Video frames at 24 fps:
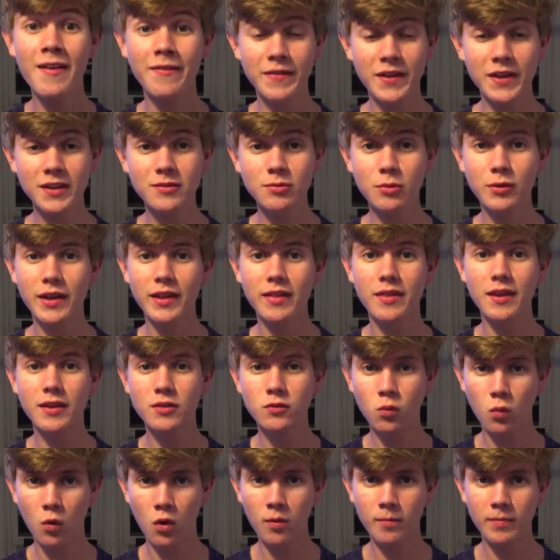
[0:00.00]
This will get
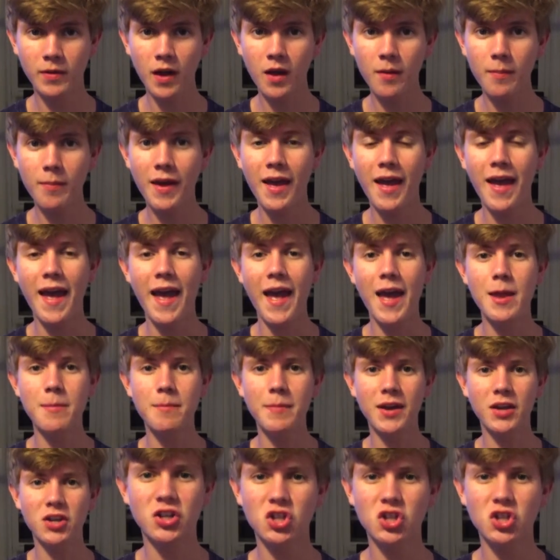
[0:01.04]
things warmed up and make